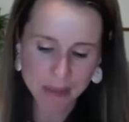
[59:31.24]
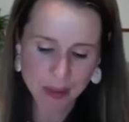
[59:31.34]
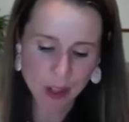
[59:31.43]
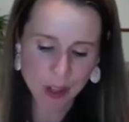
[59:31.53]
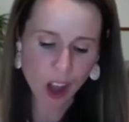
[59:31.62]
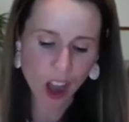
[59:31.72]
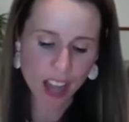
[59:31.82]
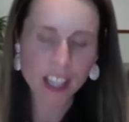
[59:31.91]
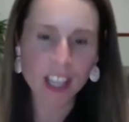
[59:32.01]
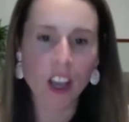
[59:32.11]
Look, I
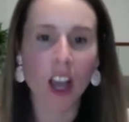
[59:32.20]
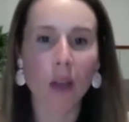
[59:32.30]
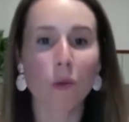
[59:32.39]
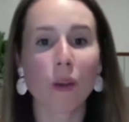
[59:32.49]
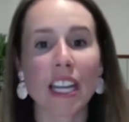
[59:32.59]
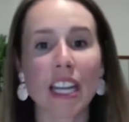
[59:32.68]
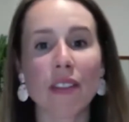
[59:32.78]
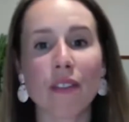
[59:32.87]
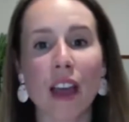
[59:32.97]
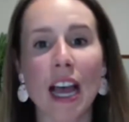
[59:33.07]
think I will
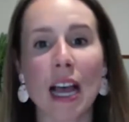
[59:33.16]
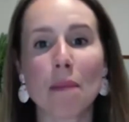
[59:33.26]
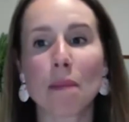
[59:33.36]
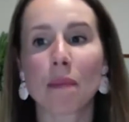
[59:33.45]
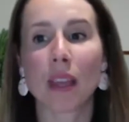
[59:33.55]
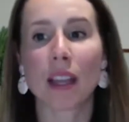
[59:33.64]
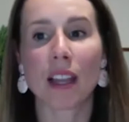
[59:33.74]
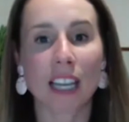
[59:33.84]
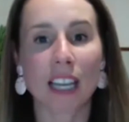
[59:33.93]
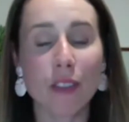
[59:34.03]
leave
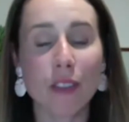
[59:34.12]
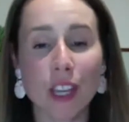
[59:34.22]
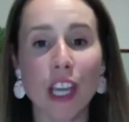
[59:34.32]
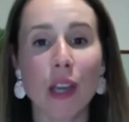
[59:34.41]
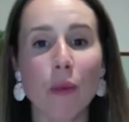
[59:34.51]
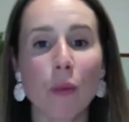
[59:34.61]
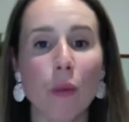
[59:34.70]
you here,